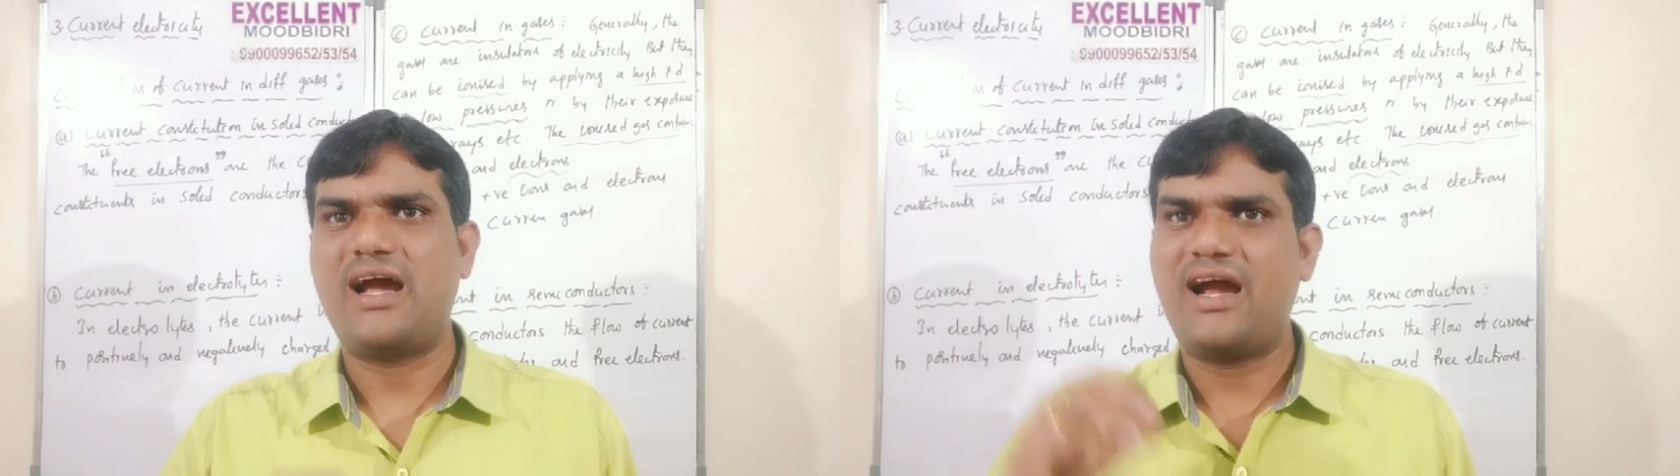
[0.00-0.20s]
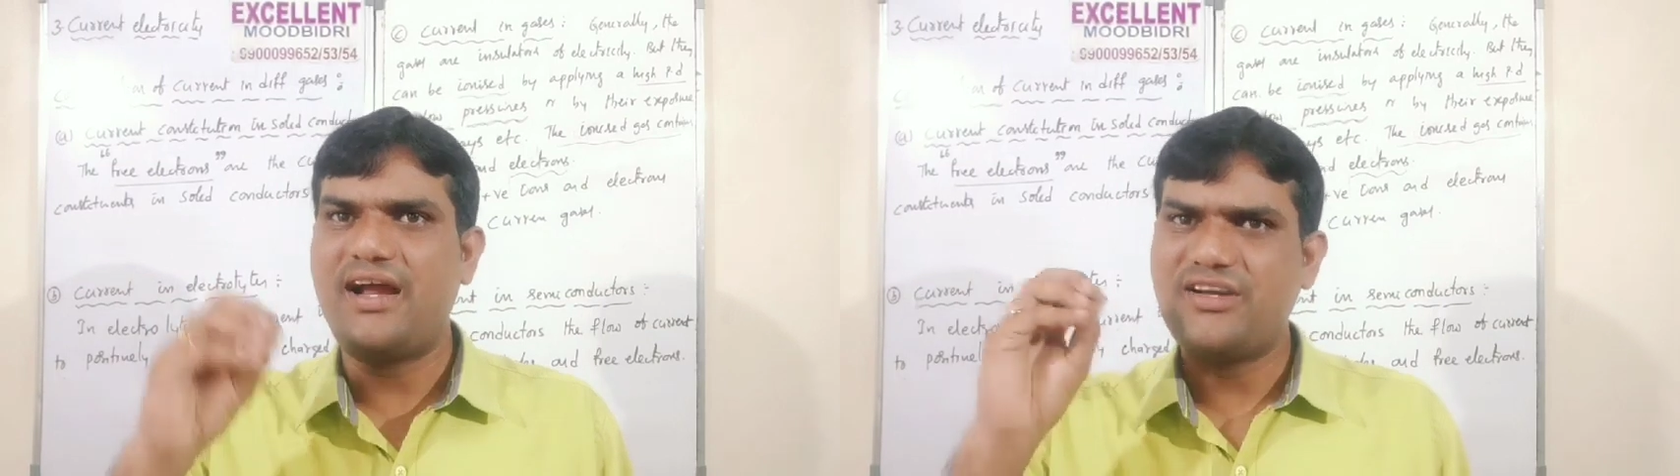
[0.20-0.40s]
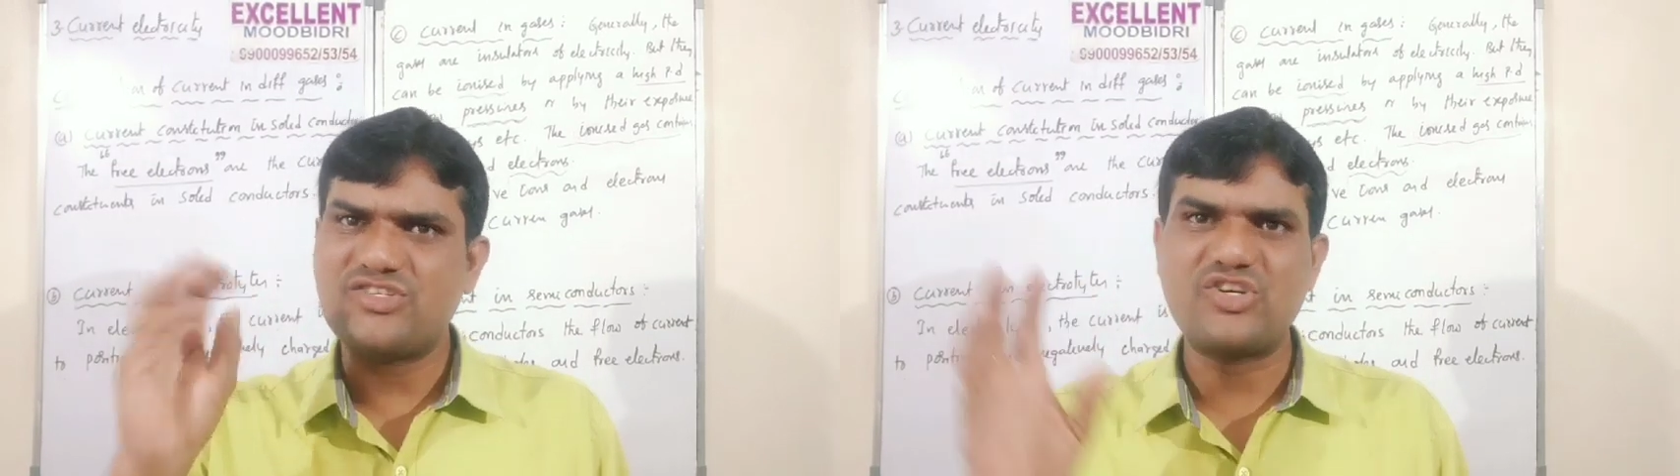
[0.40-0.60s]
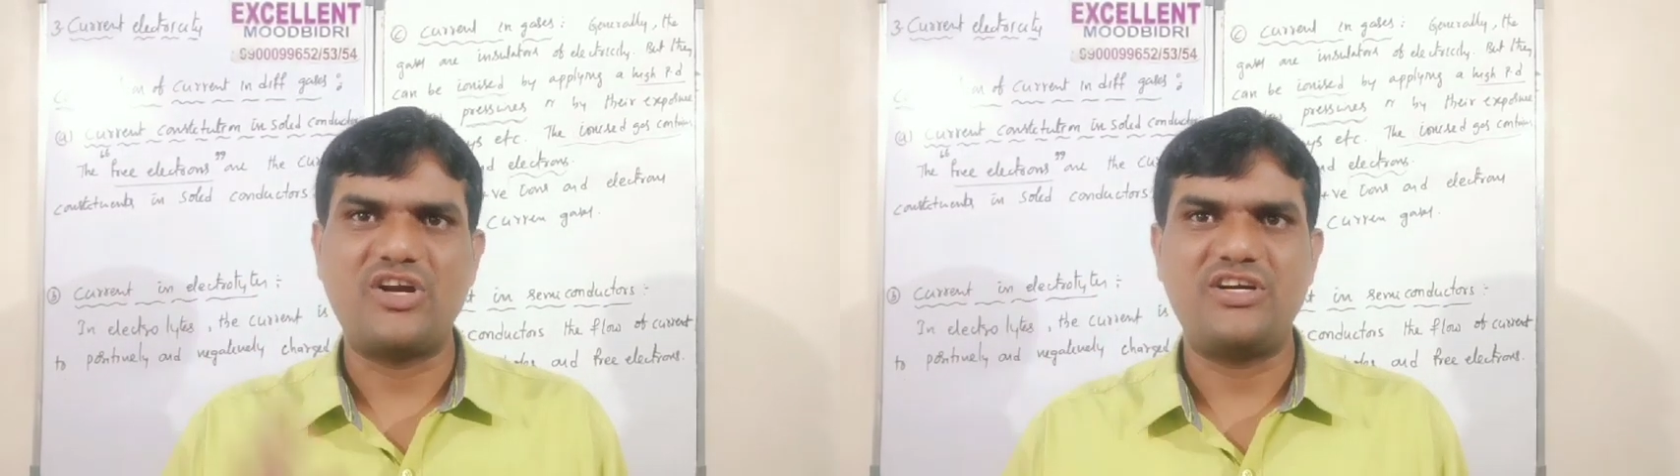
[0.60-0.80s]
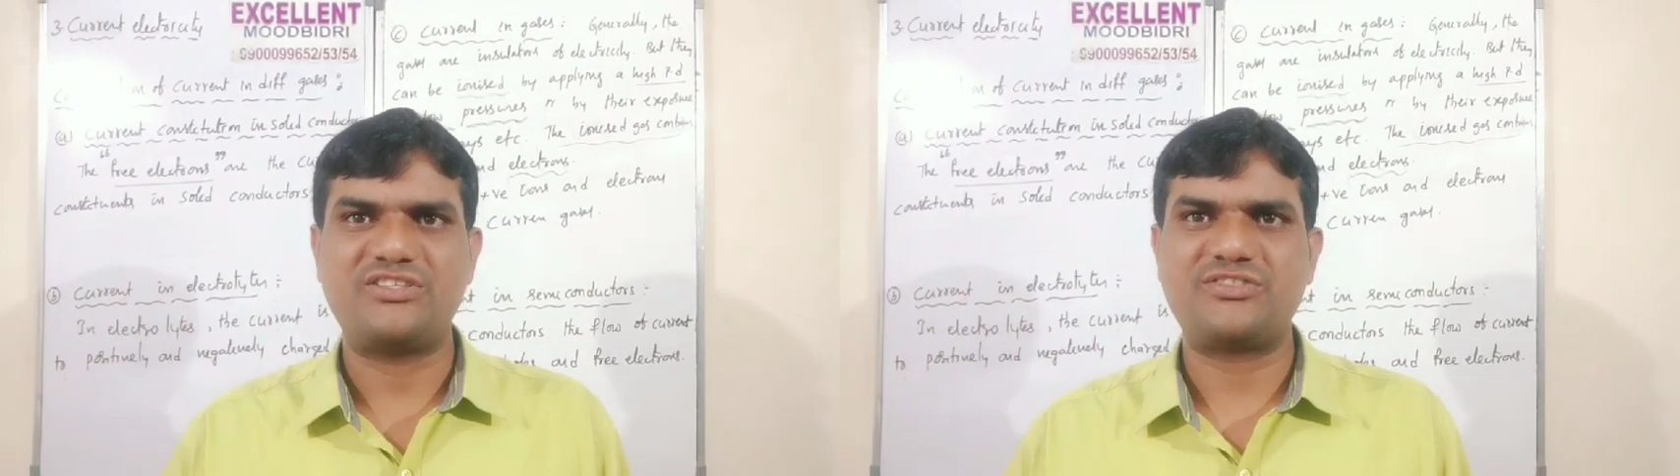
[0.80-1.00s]
and
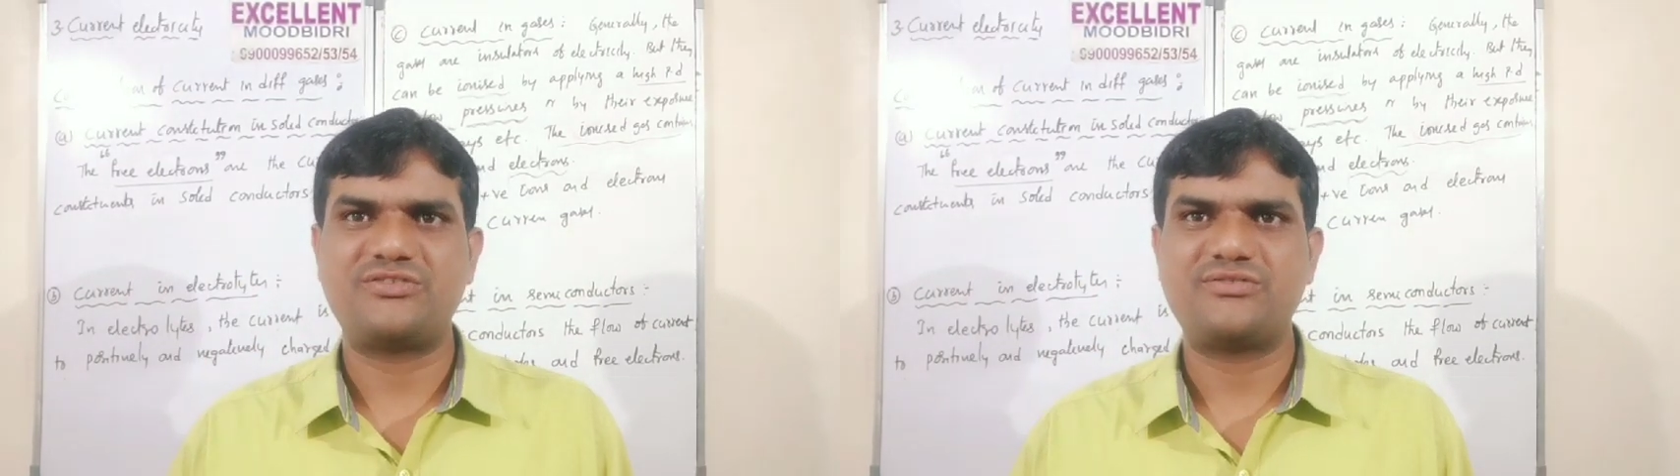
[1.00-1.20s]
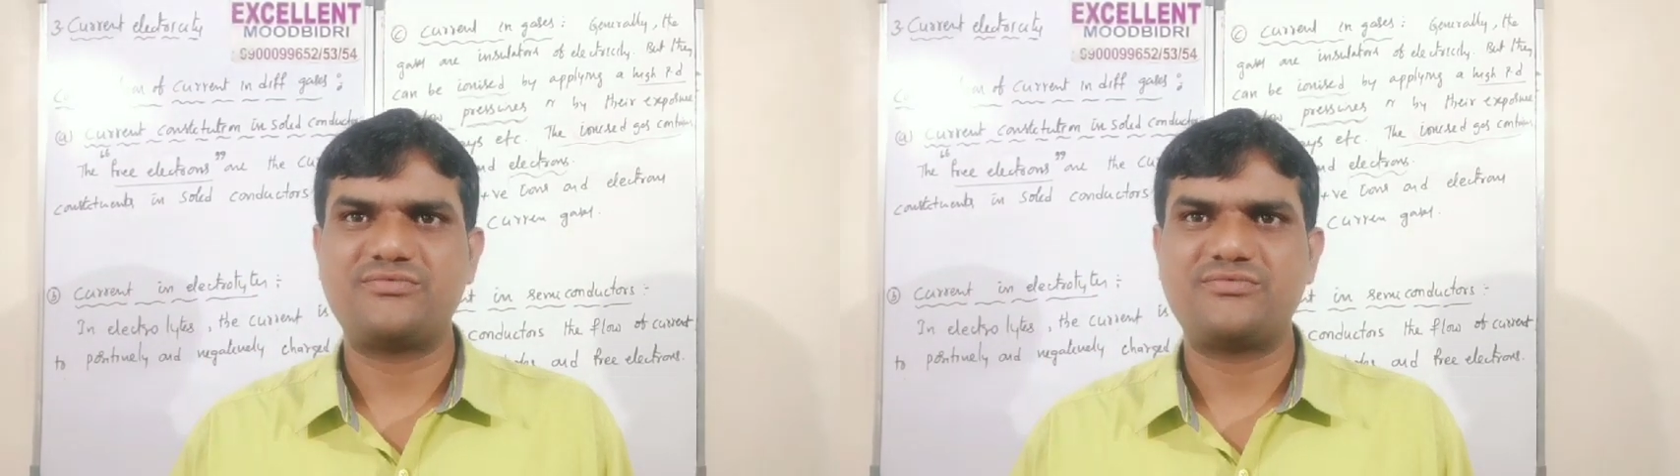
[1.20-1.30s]
solids?